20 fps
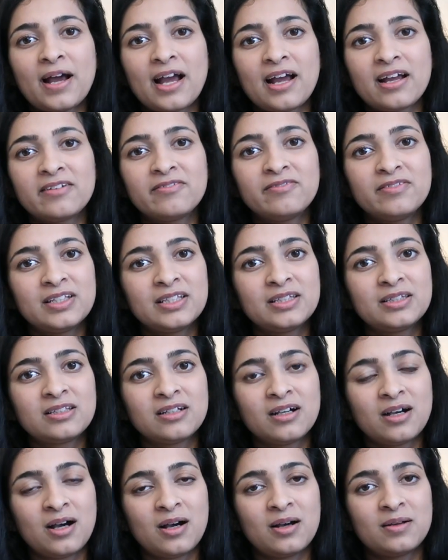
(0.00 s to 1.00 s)
bag with
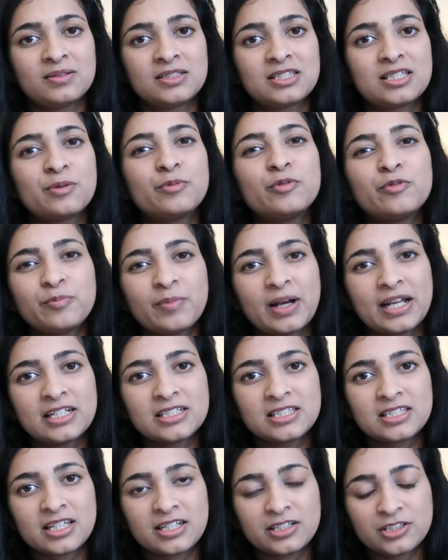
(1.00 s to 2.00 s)
some of my
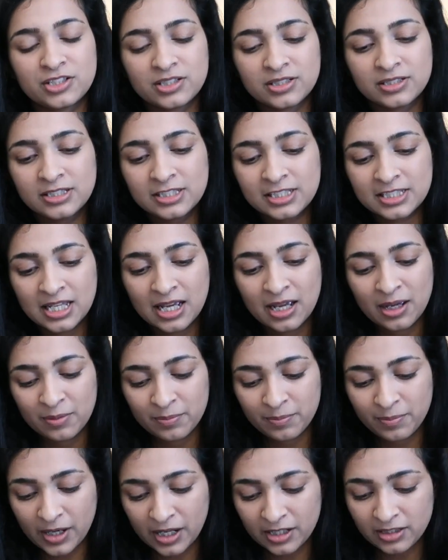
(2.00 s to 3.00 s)
essentials,
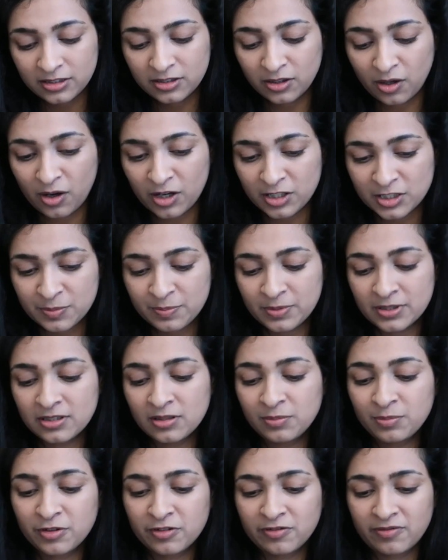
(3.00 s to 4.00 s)
but the
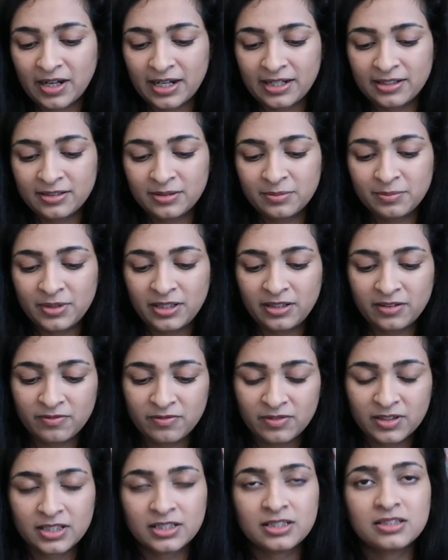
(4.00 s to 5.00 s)
hospital provided me
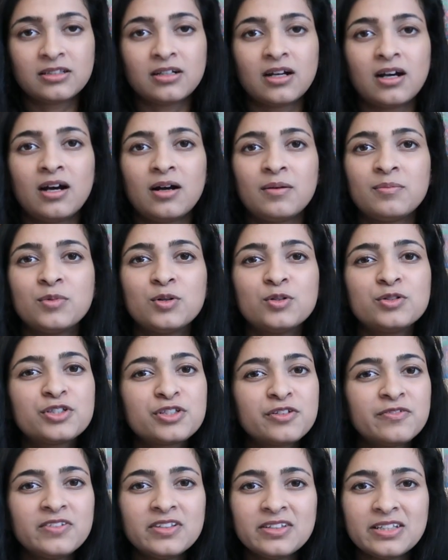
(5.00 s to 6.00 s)
with
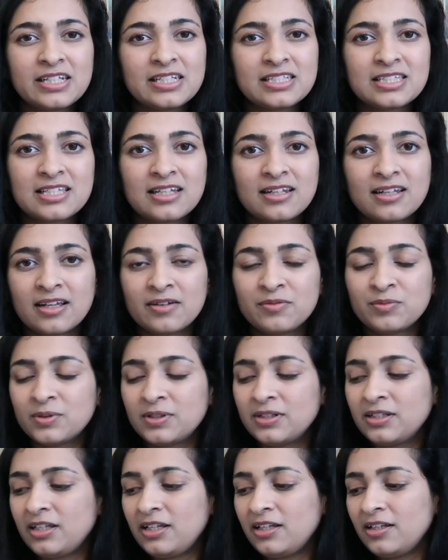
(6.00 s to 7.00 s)
most of the things that I
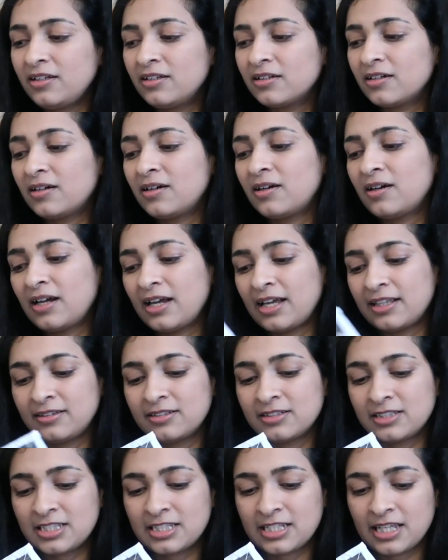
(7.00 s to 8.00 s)
would need at
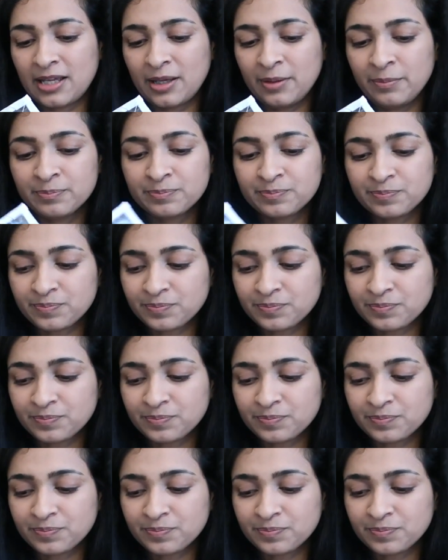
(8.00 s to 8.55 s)
this stage.